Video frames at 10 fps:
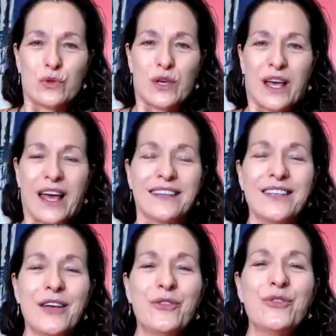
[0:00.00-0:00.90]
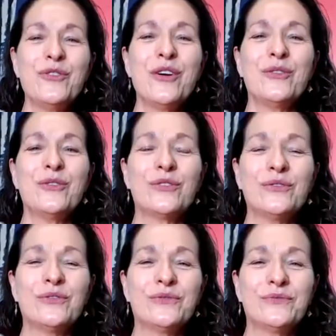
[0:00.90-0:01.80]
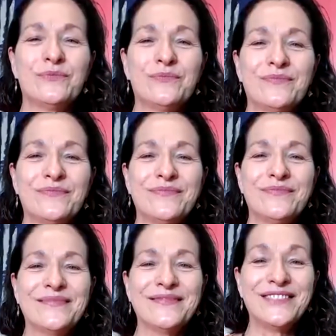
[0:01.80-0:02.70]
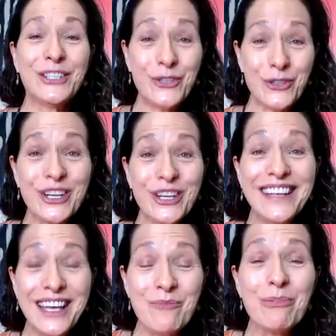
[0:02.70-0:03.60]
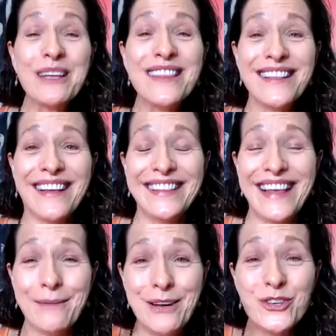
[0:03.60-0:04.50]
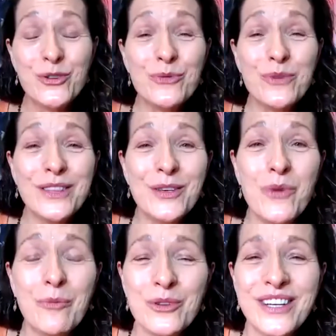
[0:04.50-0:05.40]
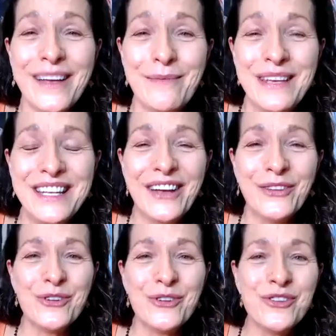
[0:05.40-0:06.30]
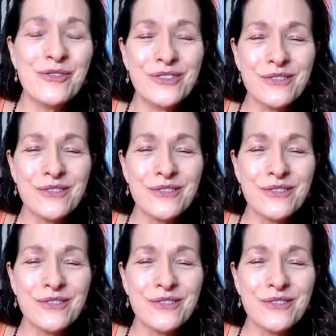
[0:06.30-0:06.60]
Exhale through your nose. So you're going to keep breathing like that. I'm going to do it with you one more time. Inhale through your nose.